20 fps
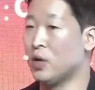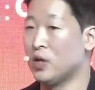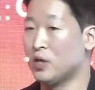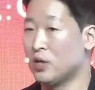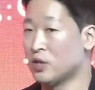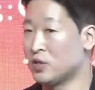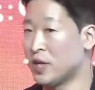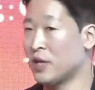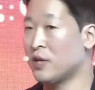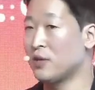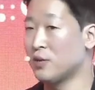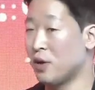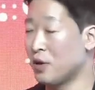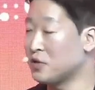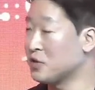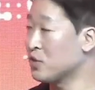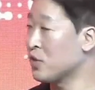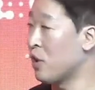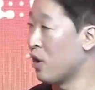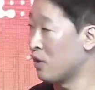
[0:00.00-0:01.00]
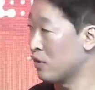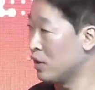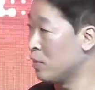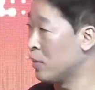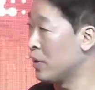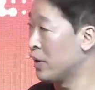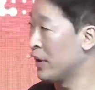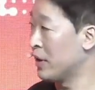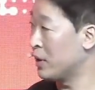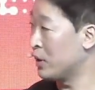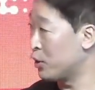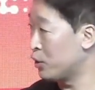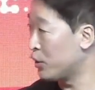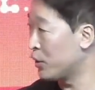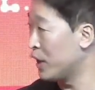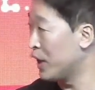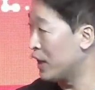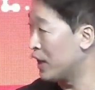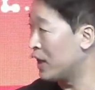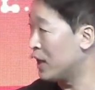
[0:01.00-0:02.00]
the second largest conglomerate in
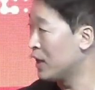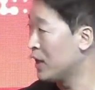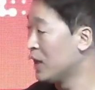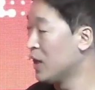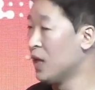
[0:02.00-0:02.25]
Korea,